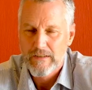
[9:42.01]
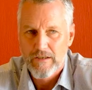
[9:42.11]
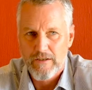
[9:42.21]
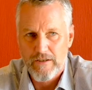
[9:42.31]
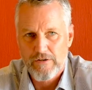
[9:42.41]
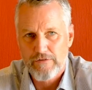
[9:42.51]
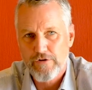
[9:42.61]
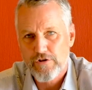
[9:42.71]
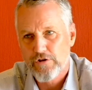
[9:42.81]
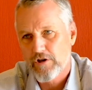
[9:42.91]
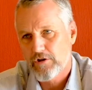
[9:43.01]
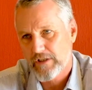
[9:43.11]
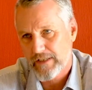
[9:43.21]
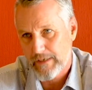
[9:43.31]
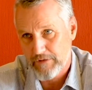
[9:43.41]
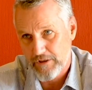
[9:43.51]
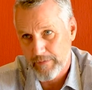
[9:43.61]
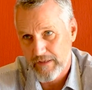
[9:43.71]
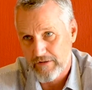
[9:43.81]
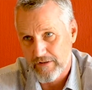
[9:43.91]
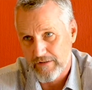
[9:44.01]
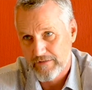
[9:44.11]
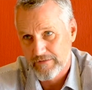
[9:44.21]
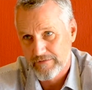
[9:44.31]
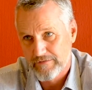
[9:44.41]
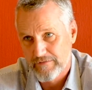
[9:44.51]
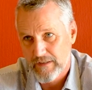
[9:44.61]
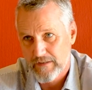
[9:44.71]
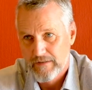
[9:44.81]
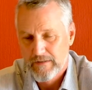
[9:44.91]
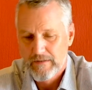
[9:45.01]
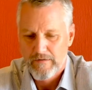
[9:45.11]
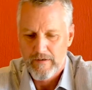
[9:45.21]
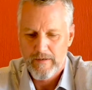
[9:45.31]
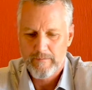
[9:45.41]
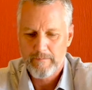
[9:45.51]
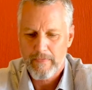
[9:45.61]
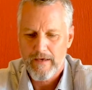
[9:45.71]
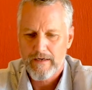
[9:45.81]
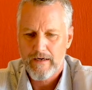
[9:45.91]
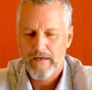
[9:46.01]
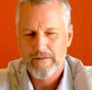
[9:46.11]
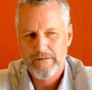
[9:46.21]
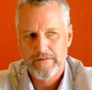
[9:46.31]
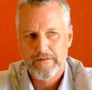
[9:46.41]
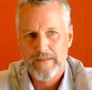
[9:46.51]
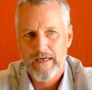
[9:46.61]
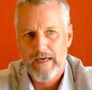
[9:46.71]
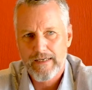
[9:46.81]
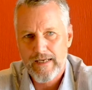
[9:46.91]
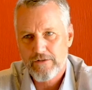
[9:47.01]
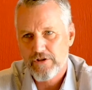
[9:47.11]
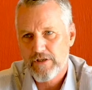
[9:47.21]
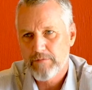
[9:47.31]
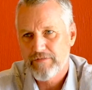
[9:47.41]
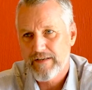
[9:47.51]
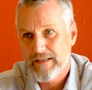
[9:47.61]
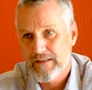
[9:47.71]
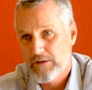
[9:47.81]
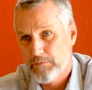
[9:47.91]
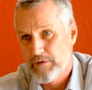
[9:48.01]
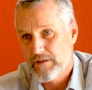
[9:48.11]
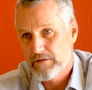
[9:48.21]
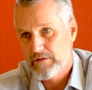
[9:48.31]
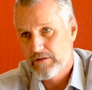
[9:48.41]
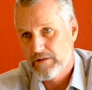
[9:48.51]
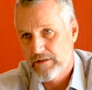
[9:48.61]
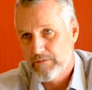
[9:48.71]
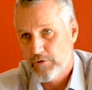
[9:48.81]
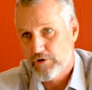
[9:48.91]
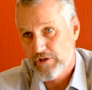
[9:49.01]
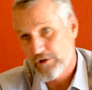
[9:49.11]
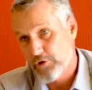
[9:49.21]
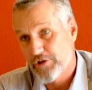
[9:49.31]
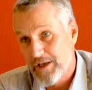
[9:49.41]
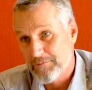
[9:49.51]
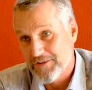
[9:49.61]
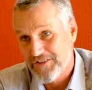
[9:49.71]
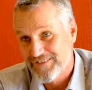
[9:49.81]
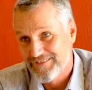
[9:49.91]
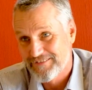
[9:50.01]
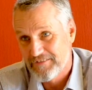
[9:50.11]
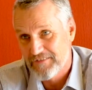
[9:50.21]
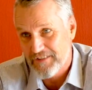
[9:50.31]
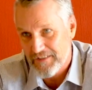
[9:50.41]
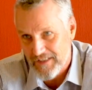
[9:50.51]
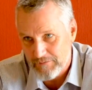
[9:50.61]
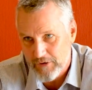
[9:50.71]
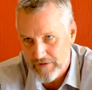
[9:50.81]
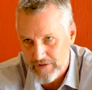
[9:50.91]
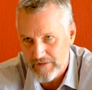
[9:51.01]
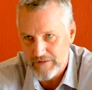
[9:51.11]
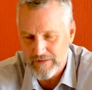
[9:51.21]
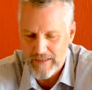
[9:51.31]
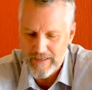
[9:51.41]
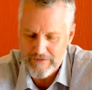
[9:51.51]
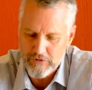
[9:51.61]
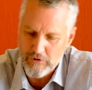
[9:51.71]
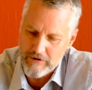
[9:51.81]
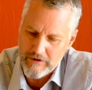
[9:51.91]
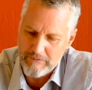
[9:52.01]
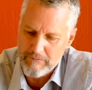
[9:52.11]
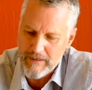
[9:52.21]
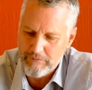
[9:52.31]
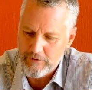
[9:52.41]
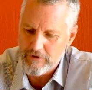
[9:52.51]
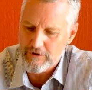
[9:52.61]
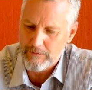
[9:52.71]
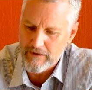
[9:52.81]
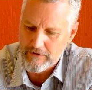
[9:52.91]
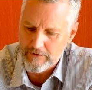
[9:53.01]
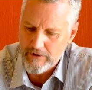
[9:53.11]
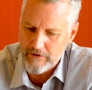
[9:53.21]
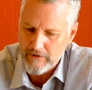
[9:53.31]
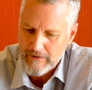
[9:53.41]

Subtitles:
Okay, so first you've got to look at the capital expenditure. Okay, and I'd like to simplify it a little bit because I know the numbers. Okay, I haven't got in-depth knowledge about the rail.